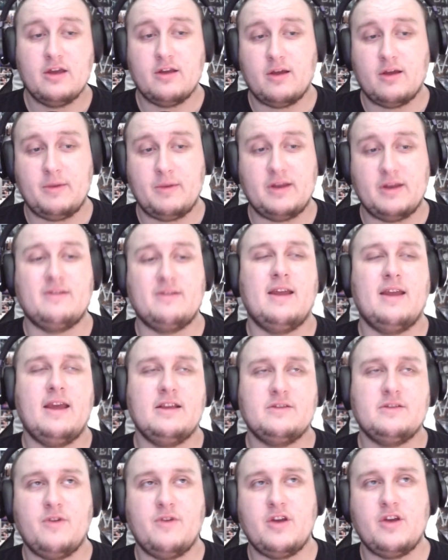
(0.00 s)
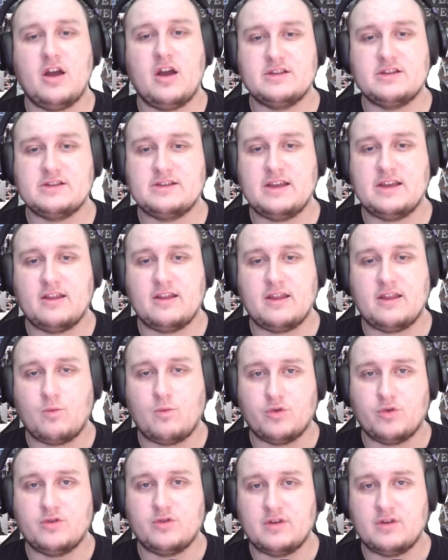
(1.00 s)
I mean, it's very hard to say that they
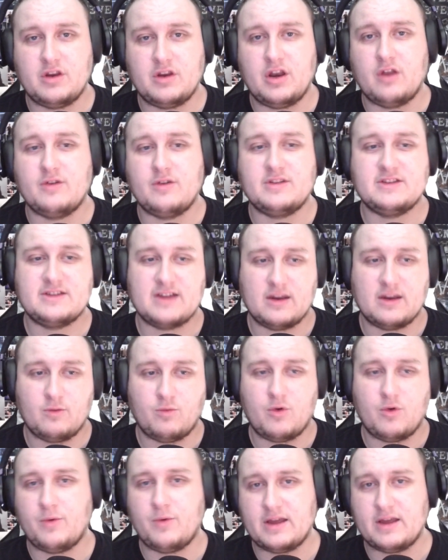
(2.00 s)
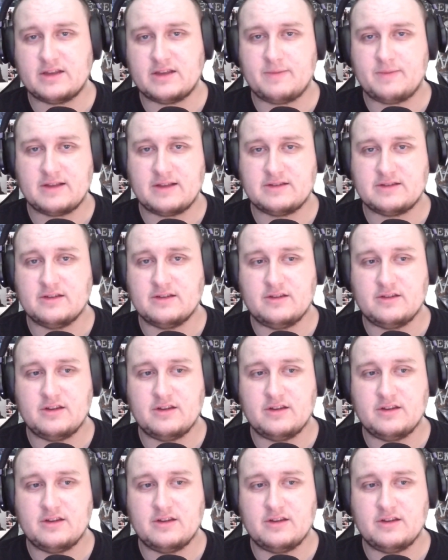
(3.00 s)
wouldn't, you know, this is kind of what we expected.